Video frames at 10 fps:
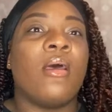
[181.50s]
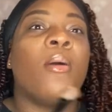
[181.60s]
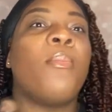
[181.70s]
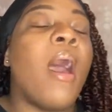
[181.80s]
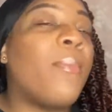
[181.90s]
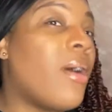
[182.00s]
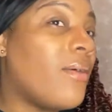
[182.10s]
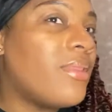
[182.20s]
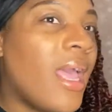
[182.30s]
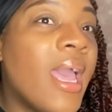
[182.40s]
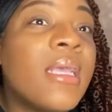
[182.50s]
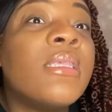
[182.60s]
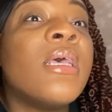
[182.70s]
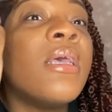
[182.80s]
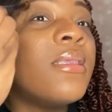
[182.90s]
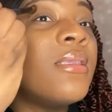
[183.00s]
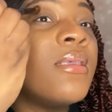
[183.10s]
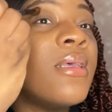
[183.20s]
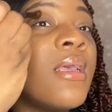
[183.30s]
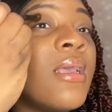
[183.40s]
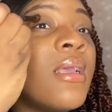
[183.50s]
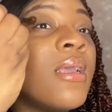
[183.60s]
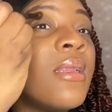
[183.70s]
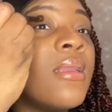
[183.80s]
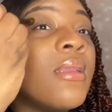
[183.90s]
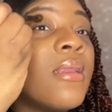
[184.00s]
pop off the excess, and